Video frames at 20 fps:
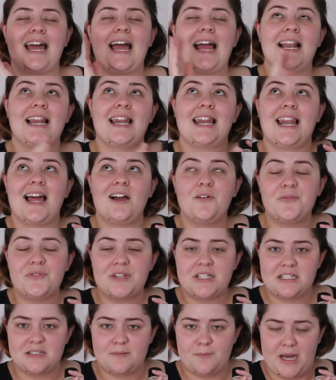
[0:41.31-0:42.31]
I love
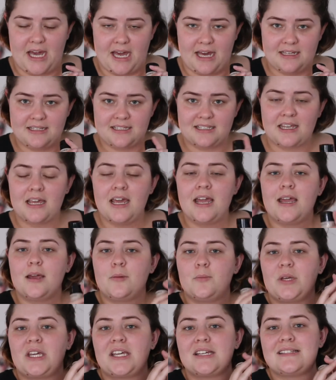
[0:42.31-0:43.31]
this mask
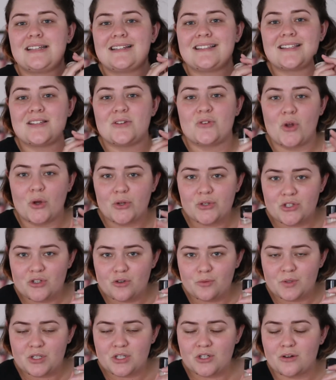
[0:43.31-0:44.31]
because it's not
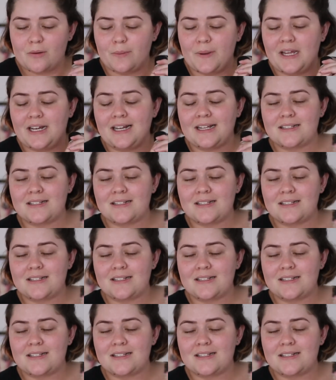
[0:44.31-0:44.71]
super stripping,